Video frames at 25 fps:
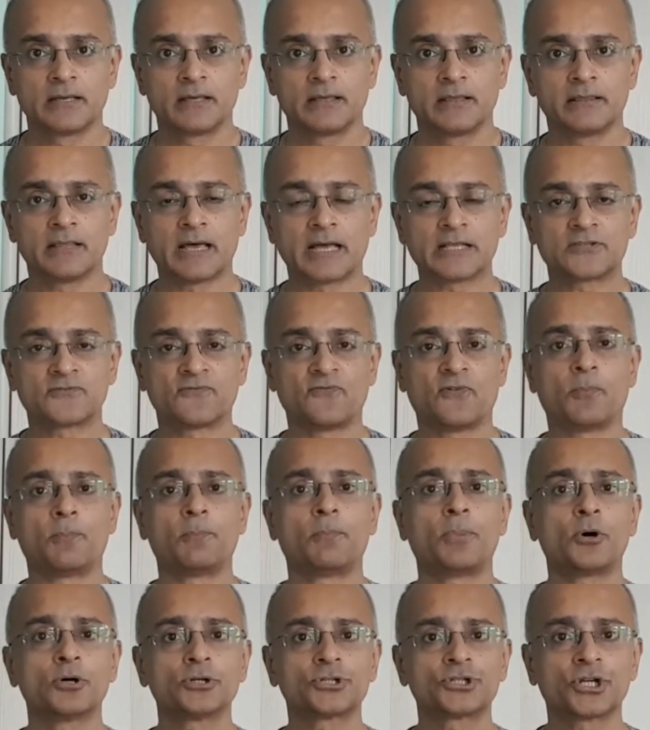That's for
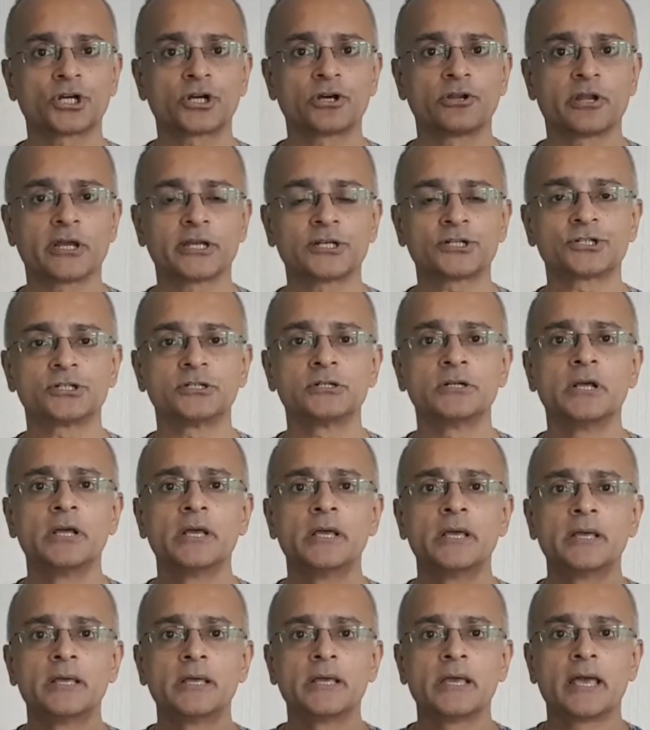posture correction
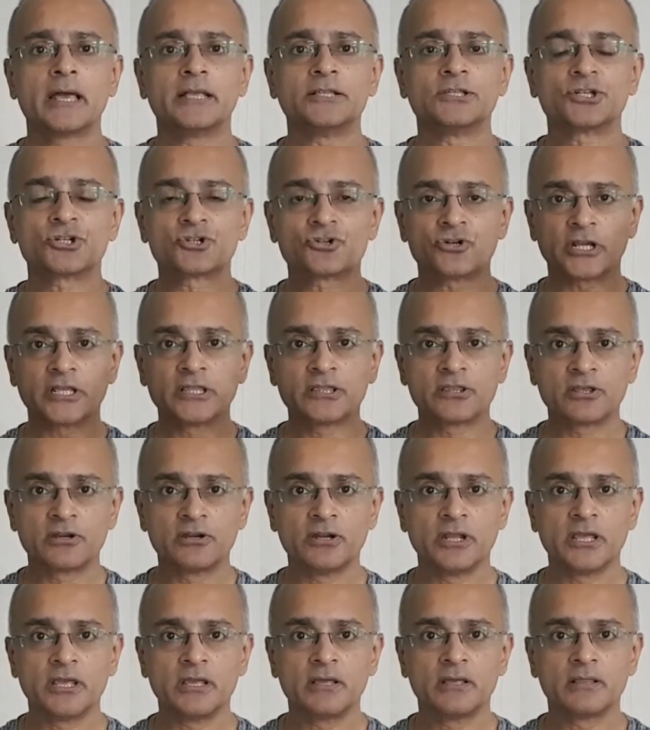and
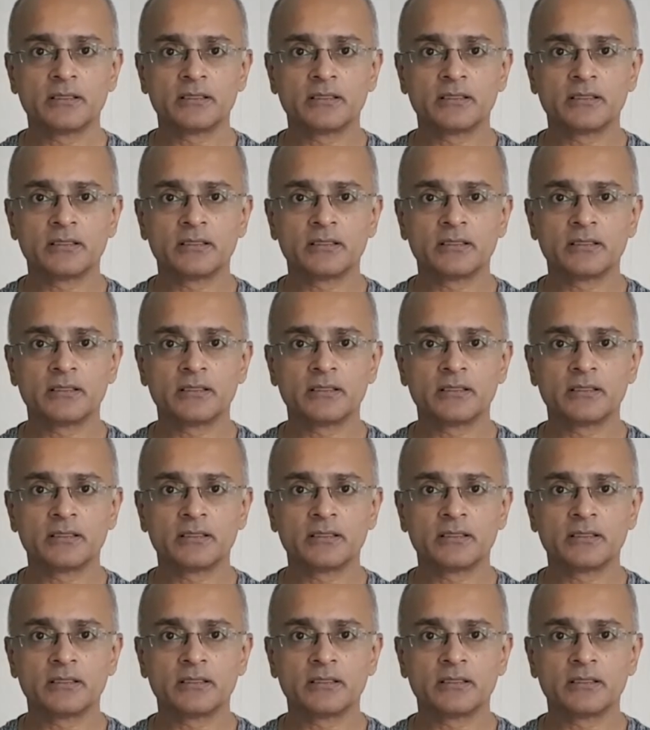strengthening